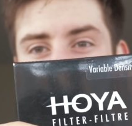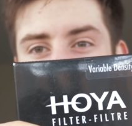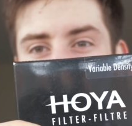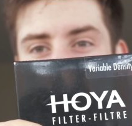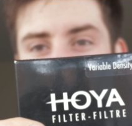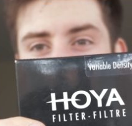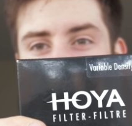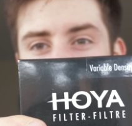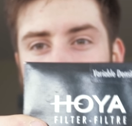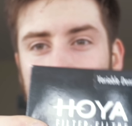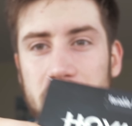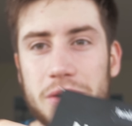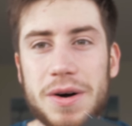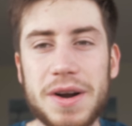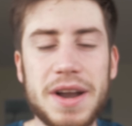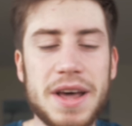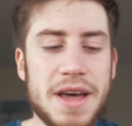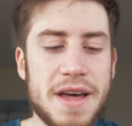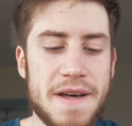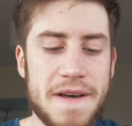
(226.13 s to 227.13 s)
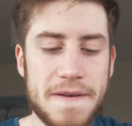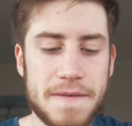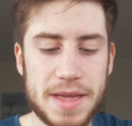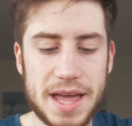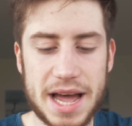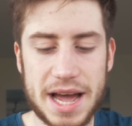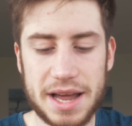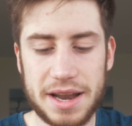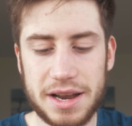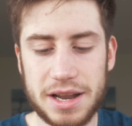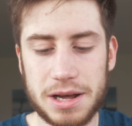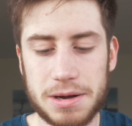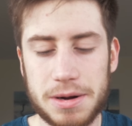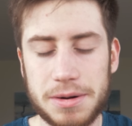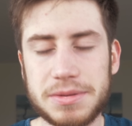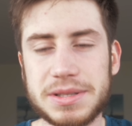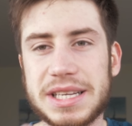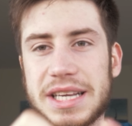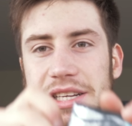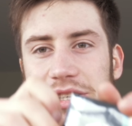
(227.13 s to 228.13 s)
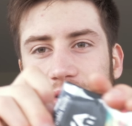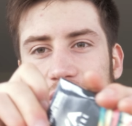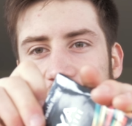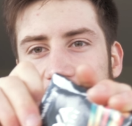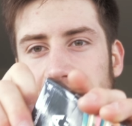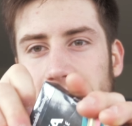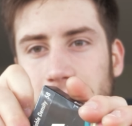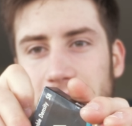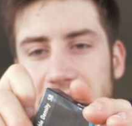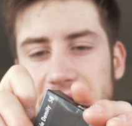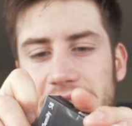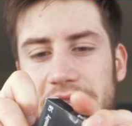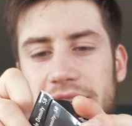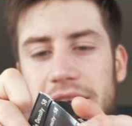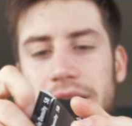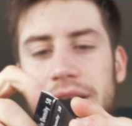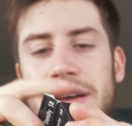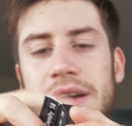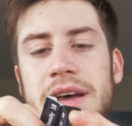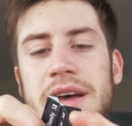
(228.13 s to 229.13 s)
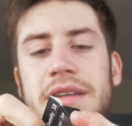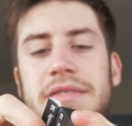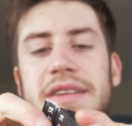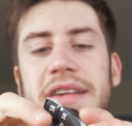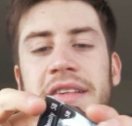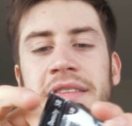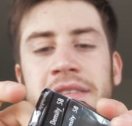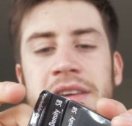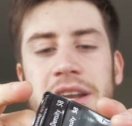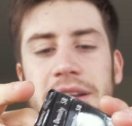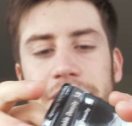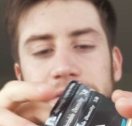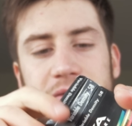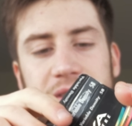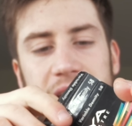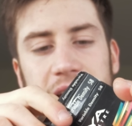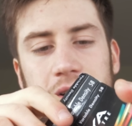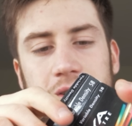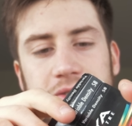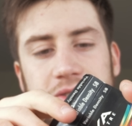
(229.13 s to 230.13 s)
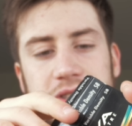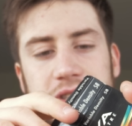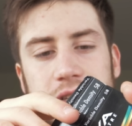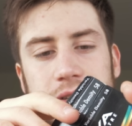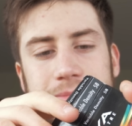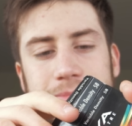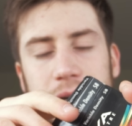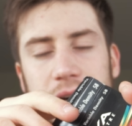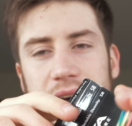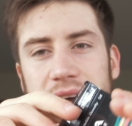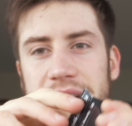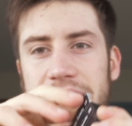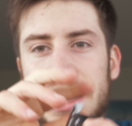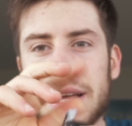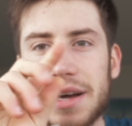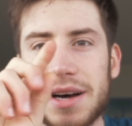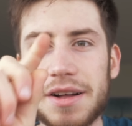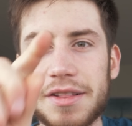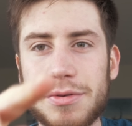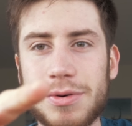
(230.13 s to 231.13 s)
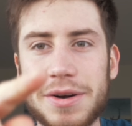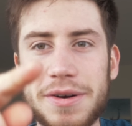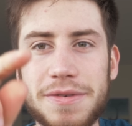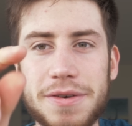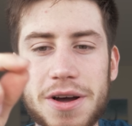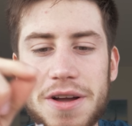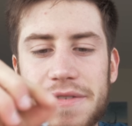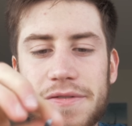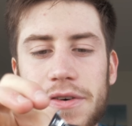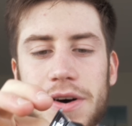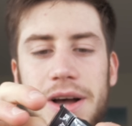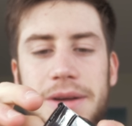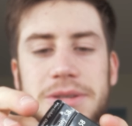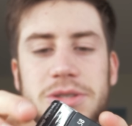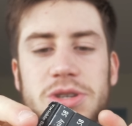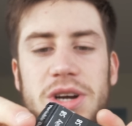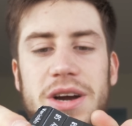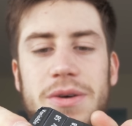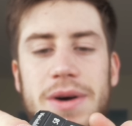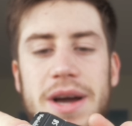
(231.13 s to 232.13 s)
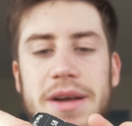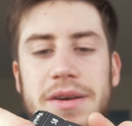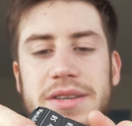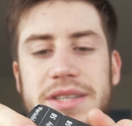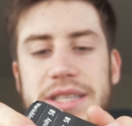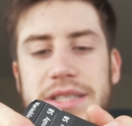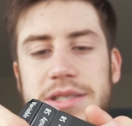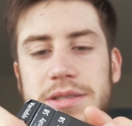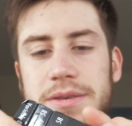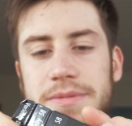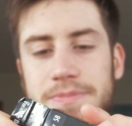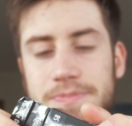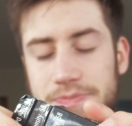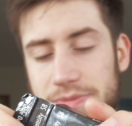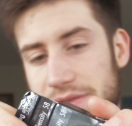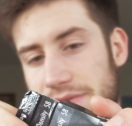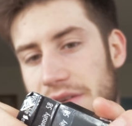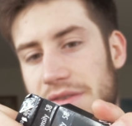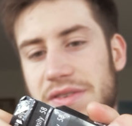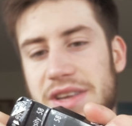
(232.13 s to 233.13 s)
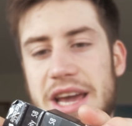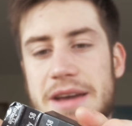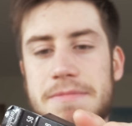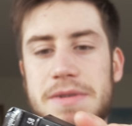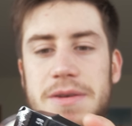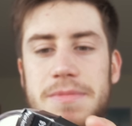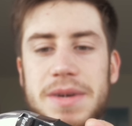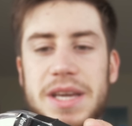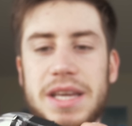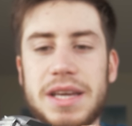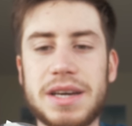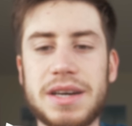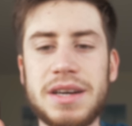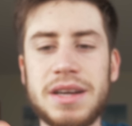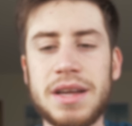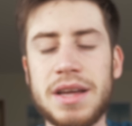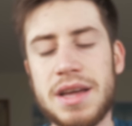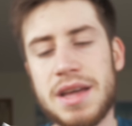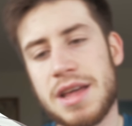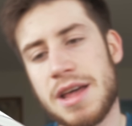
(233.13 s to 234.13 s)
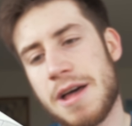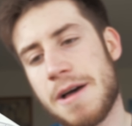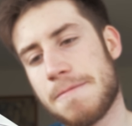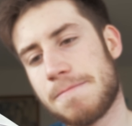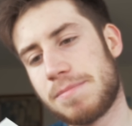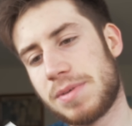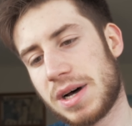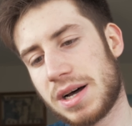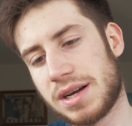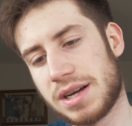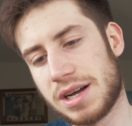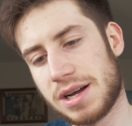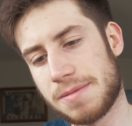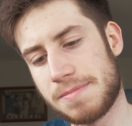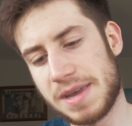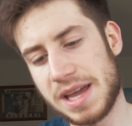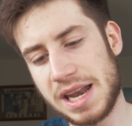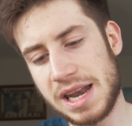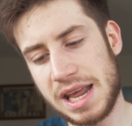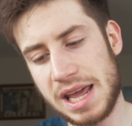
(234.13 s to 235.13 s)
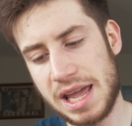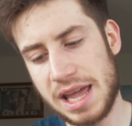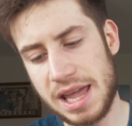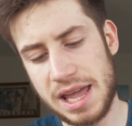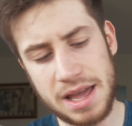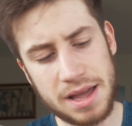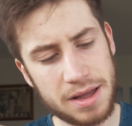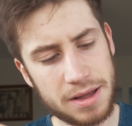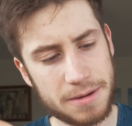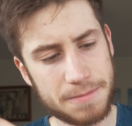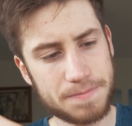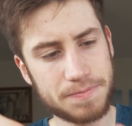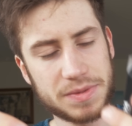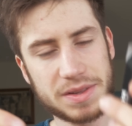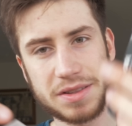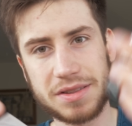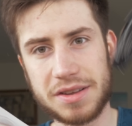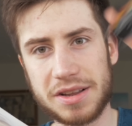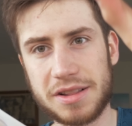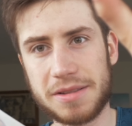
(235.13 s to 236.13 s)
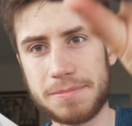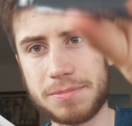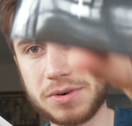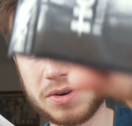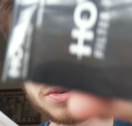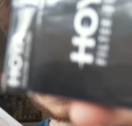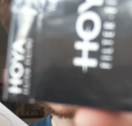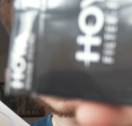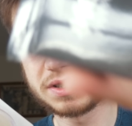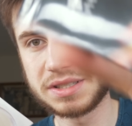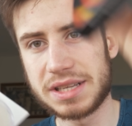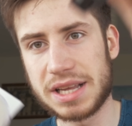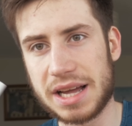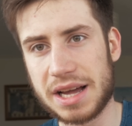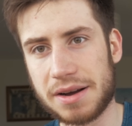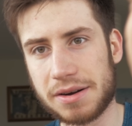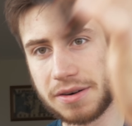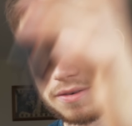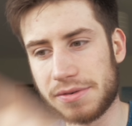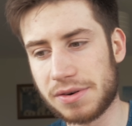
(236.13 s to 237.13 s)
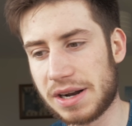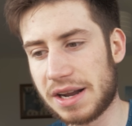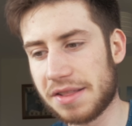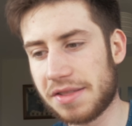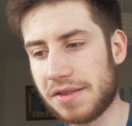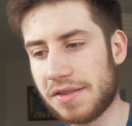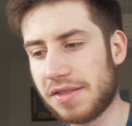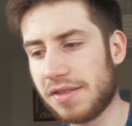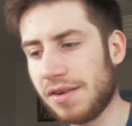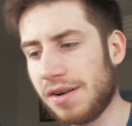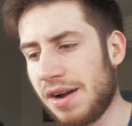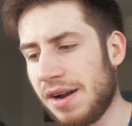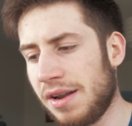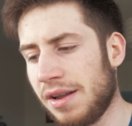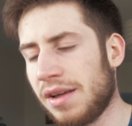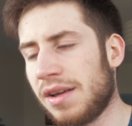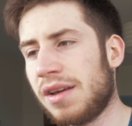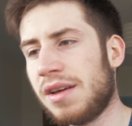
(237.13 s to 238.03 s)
Hoya Pro one, and I'm just getting straight into it. So this is going to fit onto my 12-35 straight away because it's a 58mm. But in here, so there's a box there, I'm going to throw that to the side.